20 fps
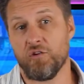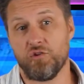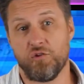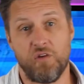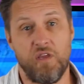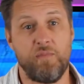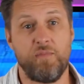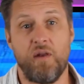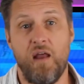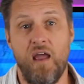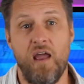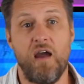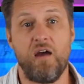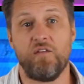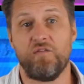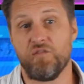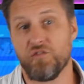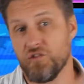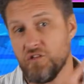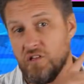So keep an eye out
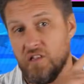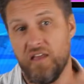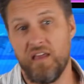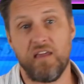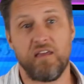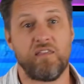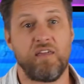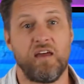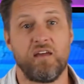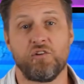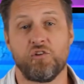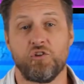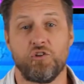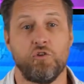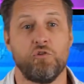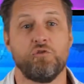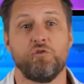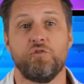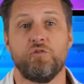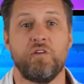if there's a link that
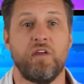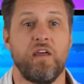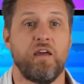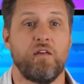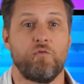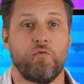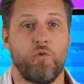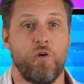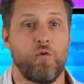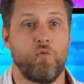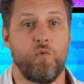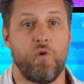shows you the Android